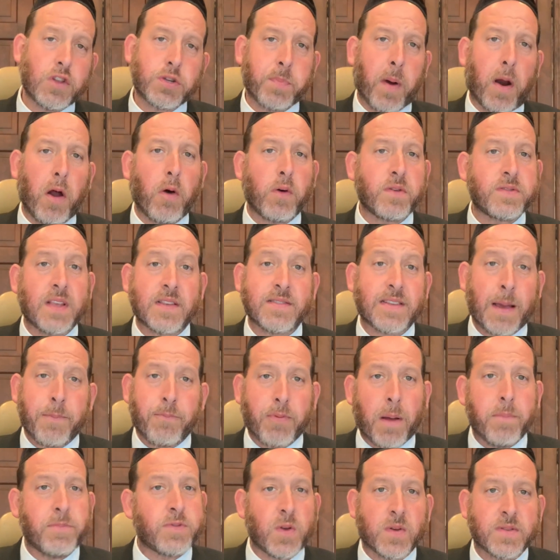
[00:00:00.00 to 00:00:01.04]
Baruch Hu says, I
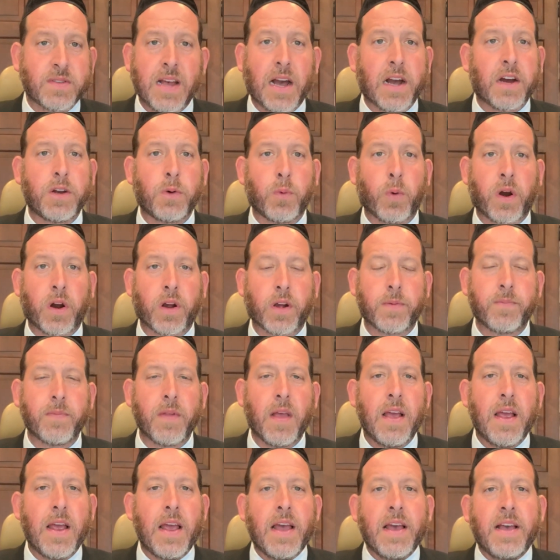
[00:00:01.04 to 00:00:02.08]
promise you, it's not going to work.
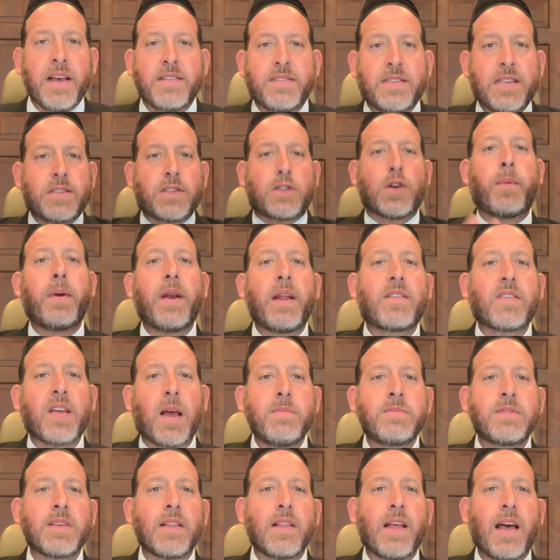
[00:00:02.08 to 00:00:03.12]
You see, so many
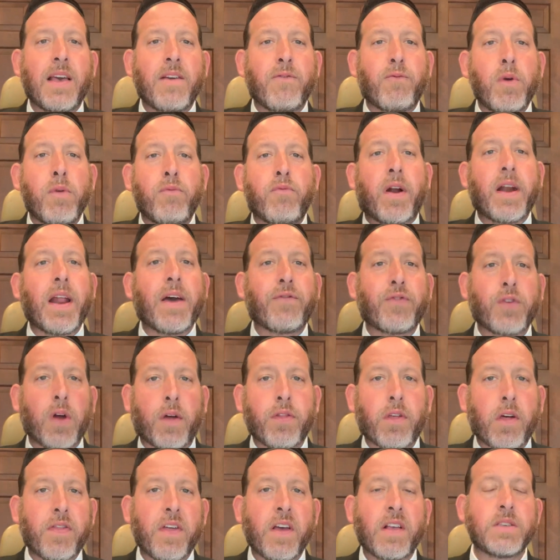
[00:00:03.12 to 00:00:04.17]
times in life, we run after
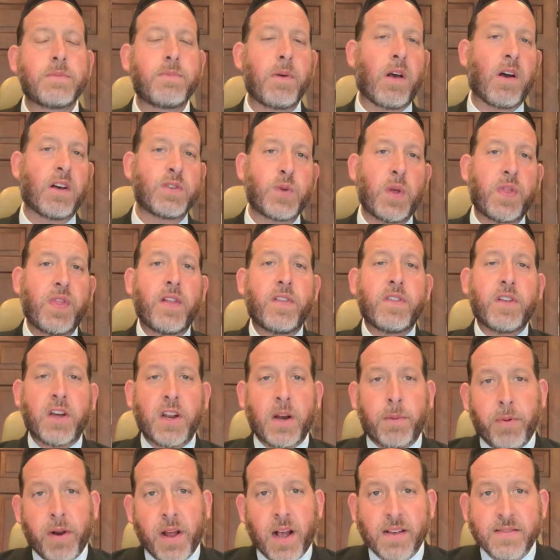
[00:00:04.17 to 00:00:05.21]
other things because we think they're going
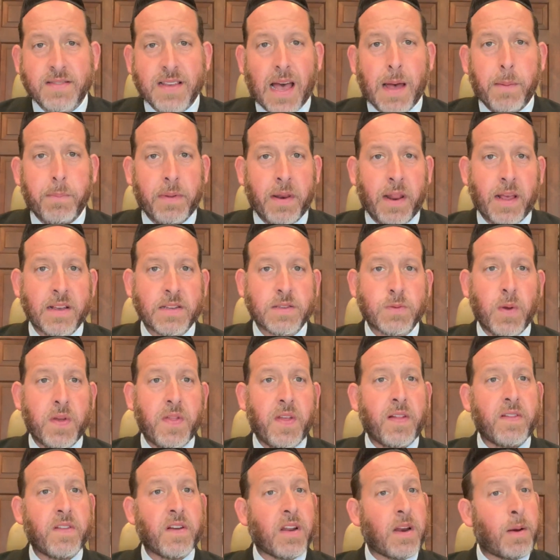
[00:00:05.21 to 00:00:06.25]
to bring us happiness. We
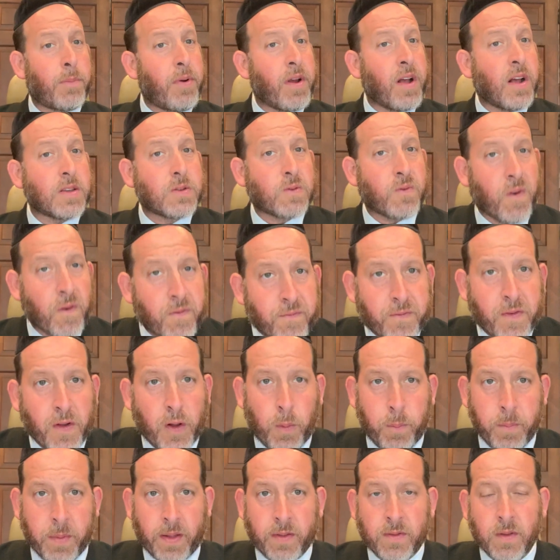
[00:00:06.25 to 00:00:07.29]
think they're going to bring us
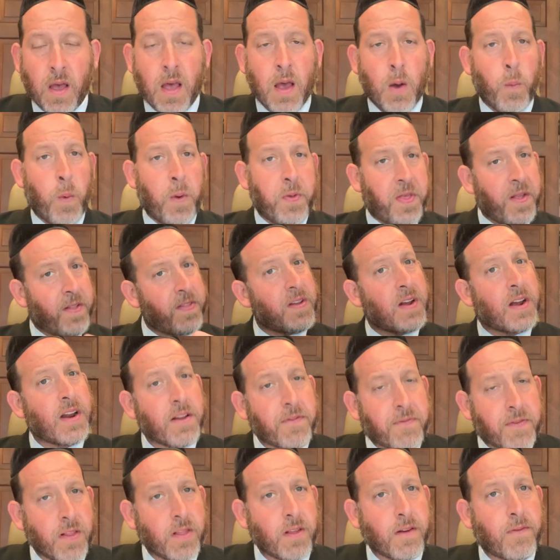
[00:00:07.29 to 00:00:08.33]
fulfillment. We think they're going
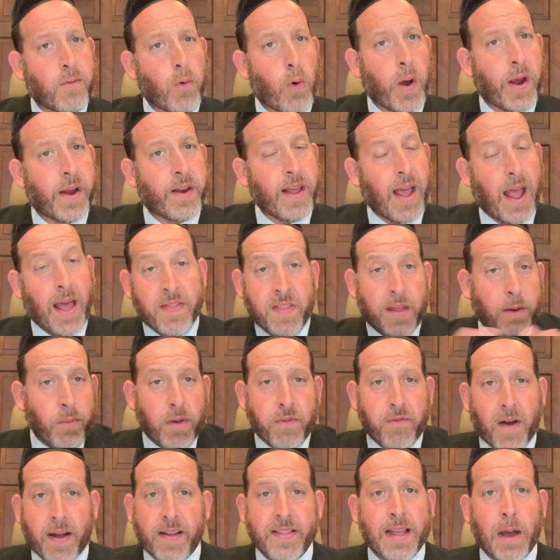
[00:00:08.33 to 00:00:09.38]
to fill a void. And then we
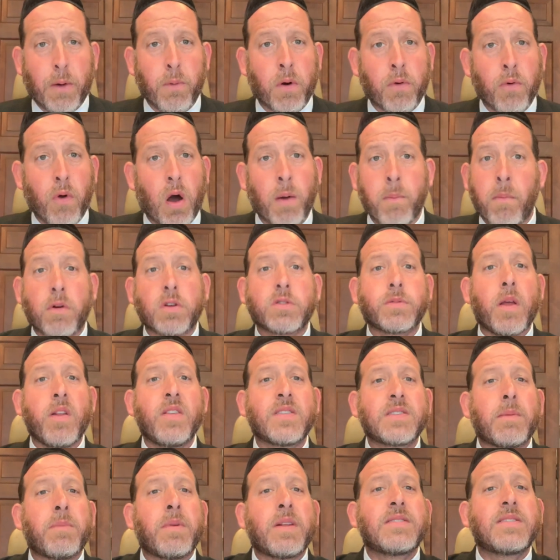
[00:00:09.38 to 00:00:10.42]
find out we're wrong. Moshe Rabbeinu
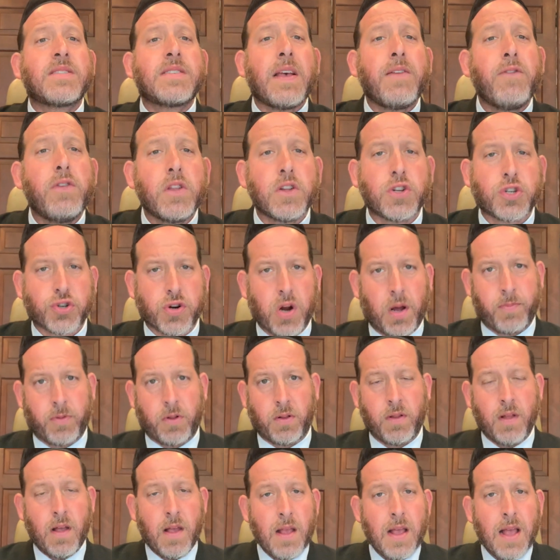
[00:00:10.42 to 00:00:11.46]
says, I'm going to save you the
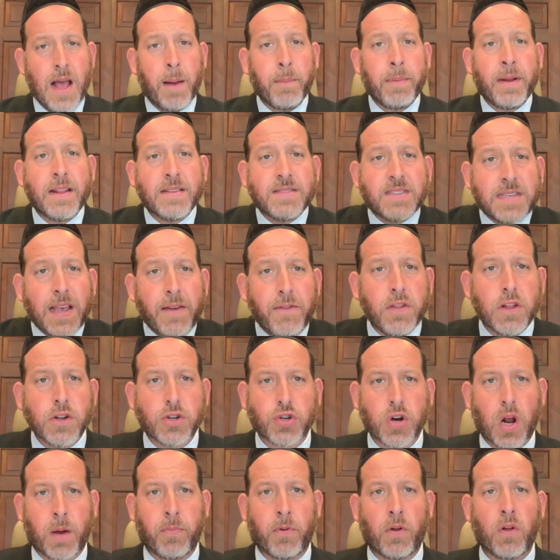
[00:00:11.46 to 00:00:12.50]
trouble. I'm going to save you the
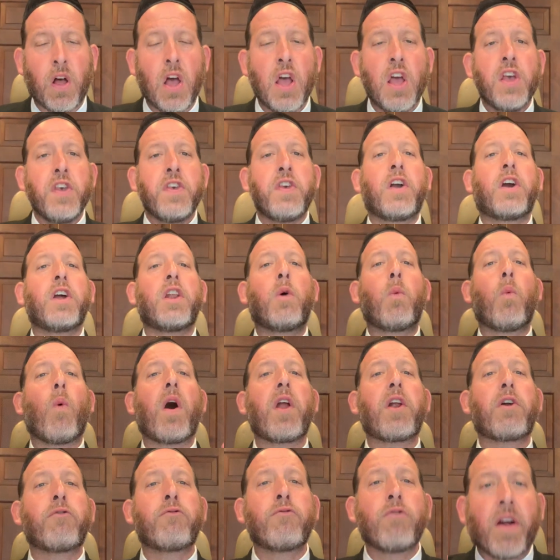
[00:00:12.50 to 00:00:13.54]
trouble. You're going to
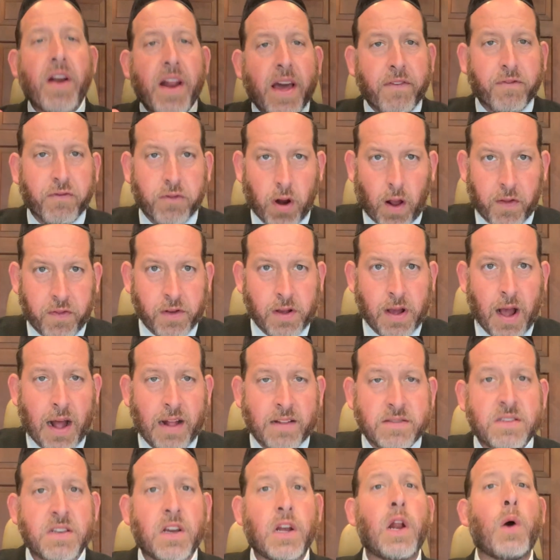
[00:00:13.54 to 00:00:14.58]
want to run after other
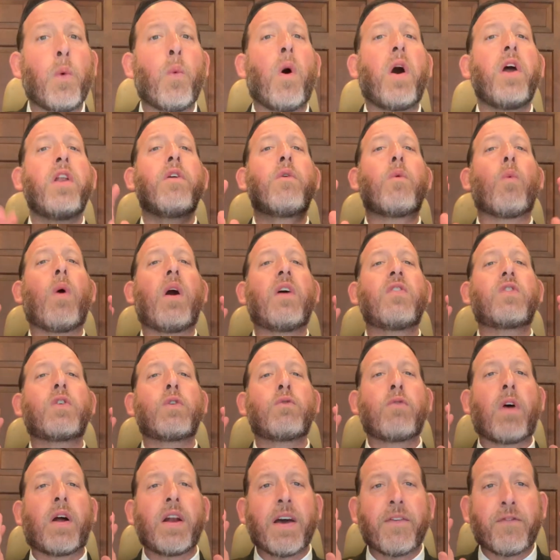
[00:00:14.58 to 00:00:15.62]
gods. You're going to want to
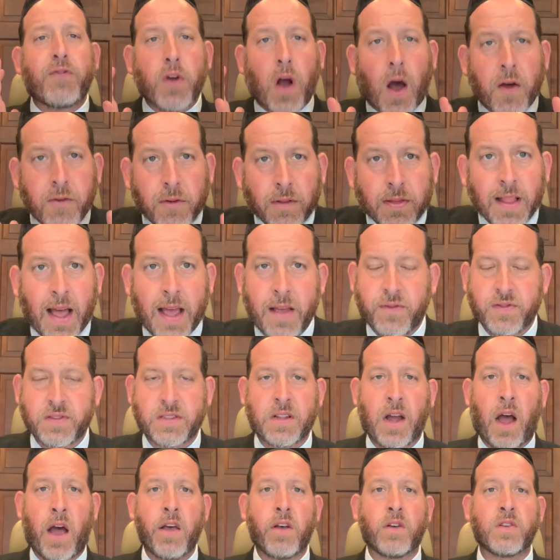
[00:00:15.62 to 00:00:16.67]
run after other
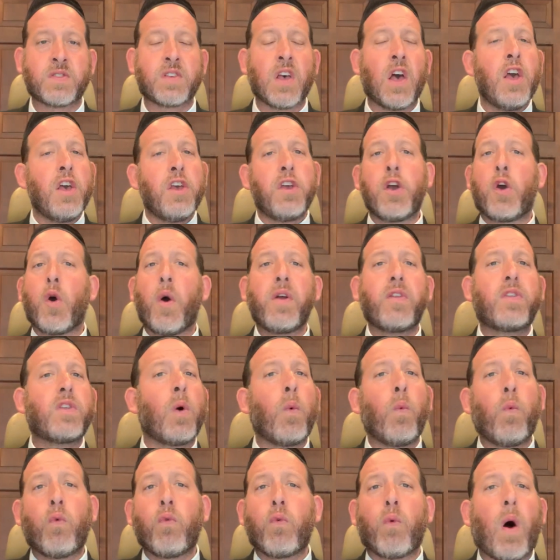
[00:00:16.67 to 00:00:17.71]
lifestyles. You're going to
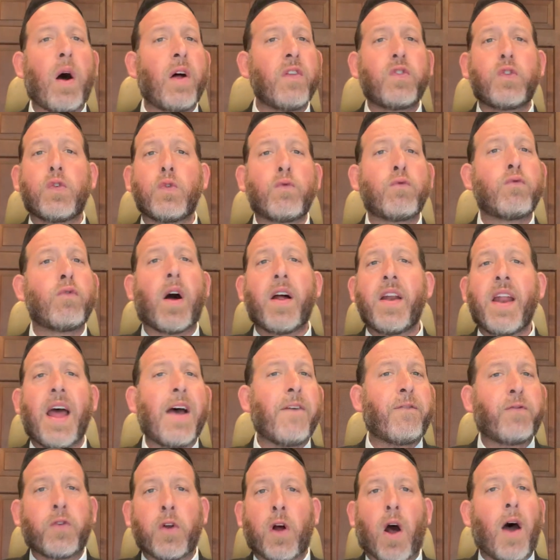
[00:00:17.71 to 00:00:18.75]
want to run
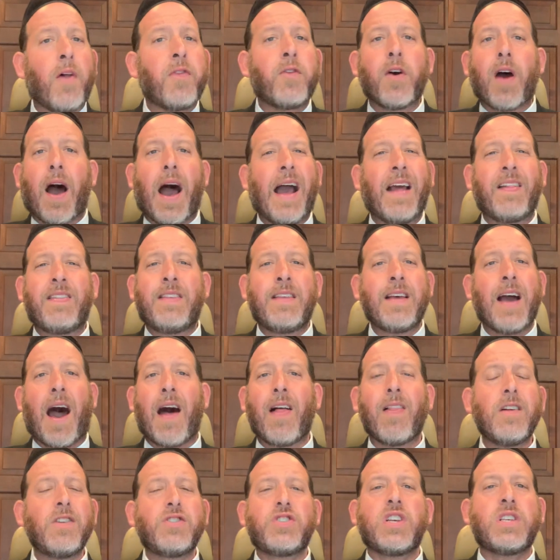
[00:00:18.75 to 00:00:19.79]
after other
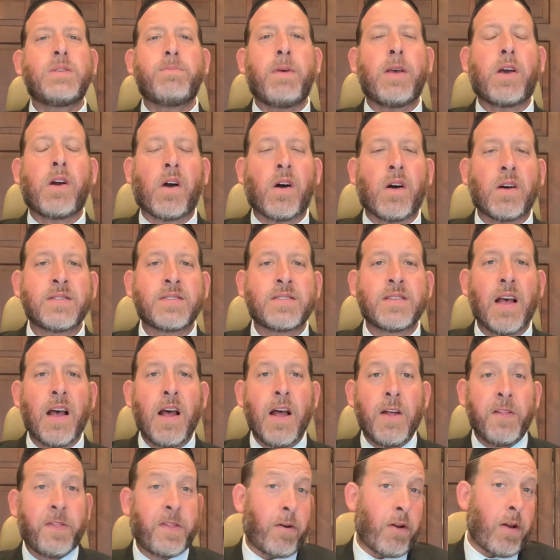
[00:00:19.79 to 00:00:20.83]
ideologies because
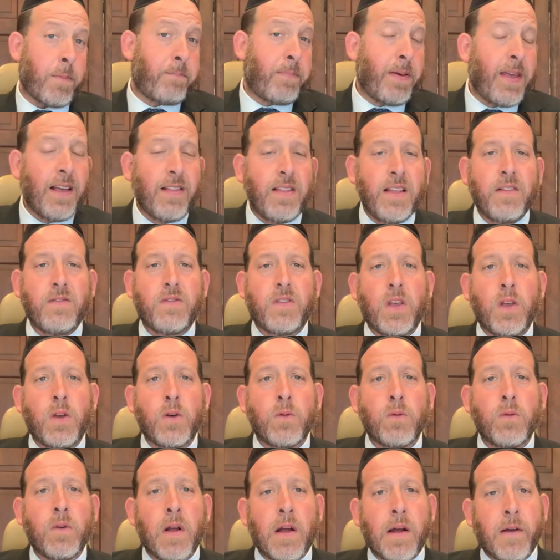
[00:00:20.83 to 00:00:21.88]
they're appealing to
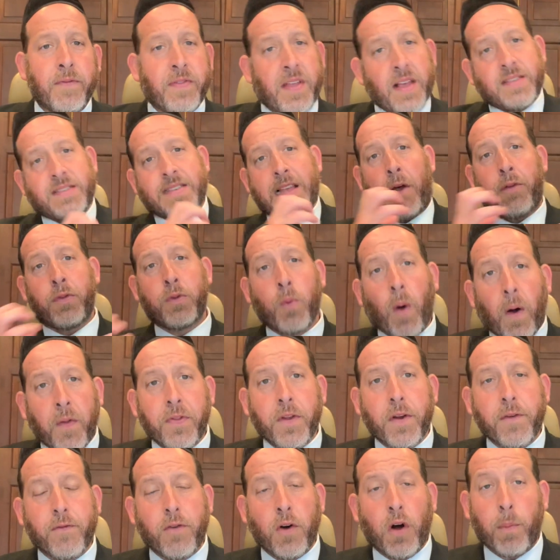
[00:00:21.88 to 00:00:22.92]
you. They sound
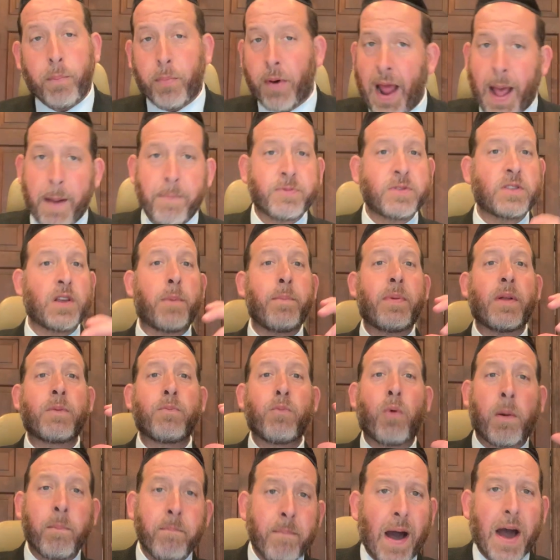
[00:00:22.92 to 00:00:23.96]
wonderful. Perhaps they're a bit
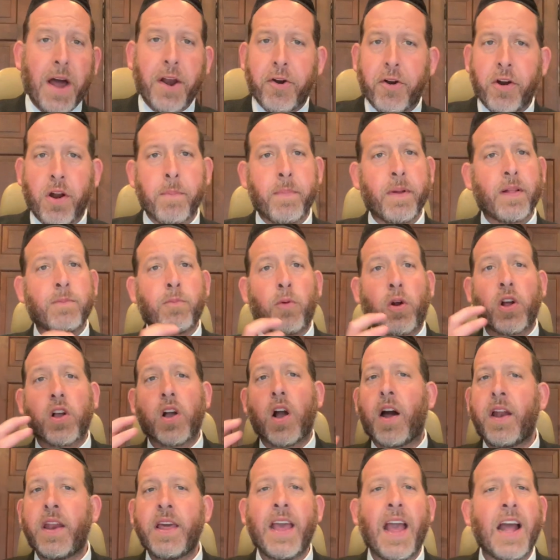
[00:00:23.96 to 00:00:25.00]
more modern, a bit more
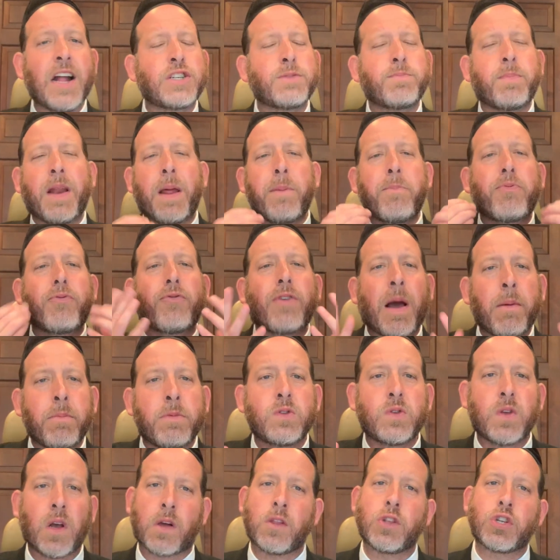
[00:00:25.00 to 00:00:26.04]
cutting edge. But I
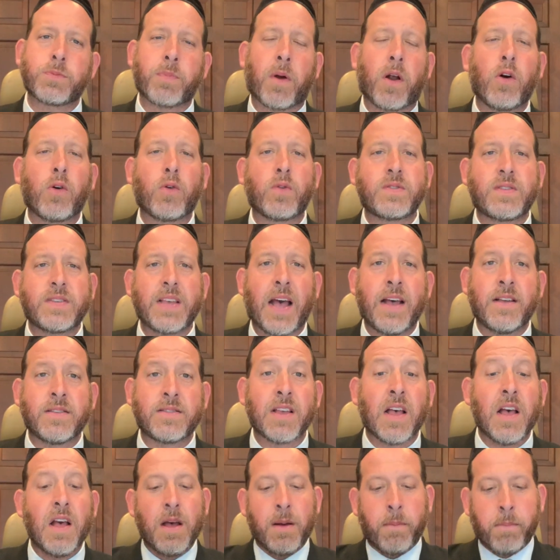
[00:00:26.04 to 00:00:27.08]
promise you, HaKadosh Baruch Hu
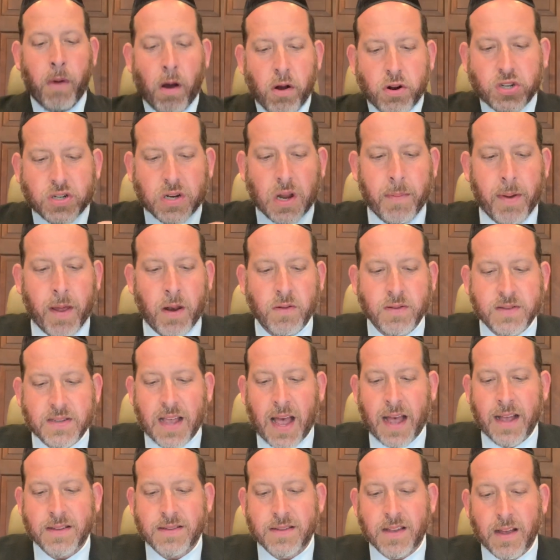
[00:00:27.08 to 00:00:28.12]
says, Moshe Rabbeinu
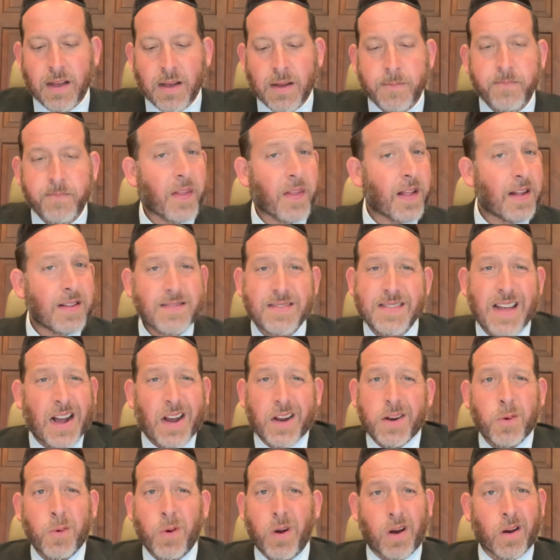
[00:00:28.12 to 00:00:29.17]
says, it's not
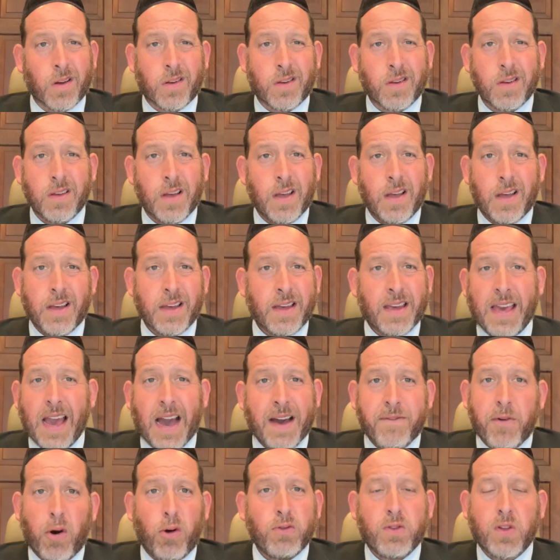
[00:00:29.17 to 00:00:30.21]
going to work.
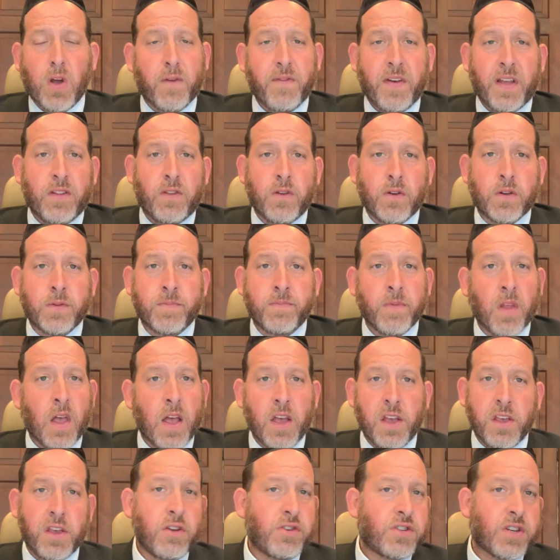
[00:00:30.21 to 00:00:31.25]

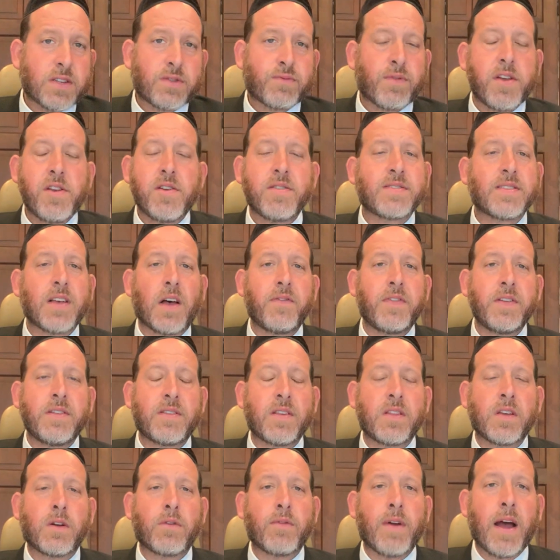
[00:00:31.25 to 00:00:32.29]
You just run yourself
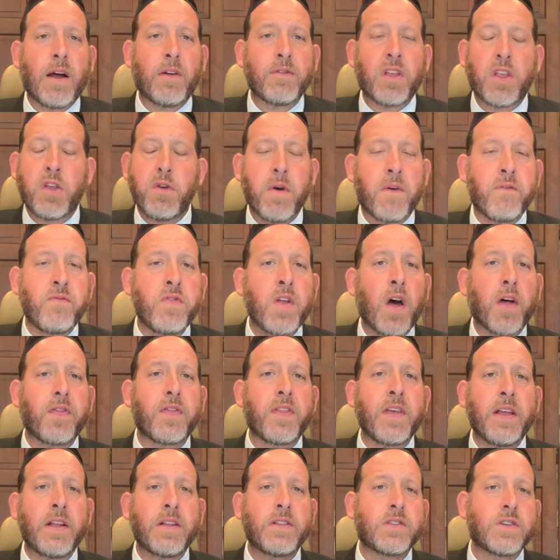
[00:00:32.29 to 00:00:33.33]
into the ground and you have
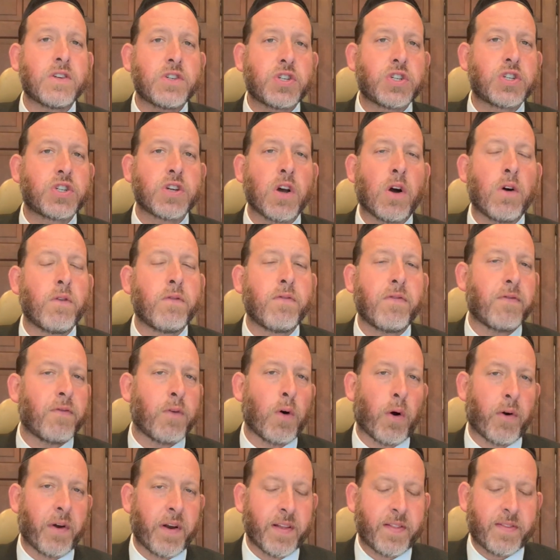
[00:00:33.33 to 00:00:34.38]
nothing to show
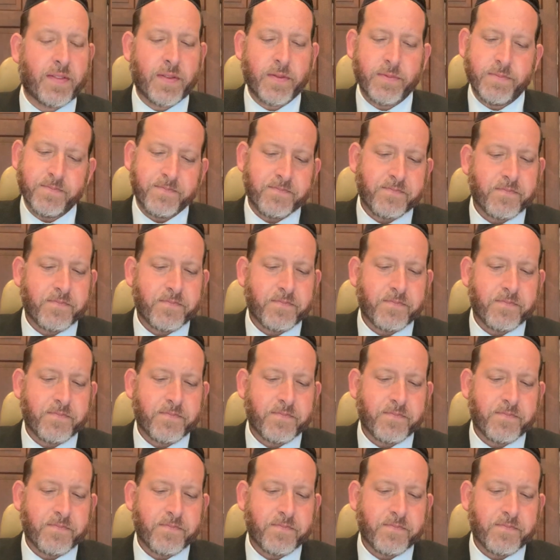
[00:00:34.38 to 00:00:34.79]
for it.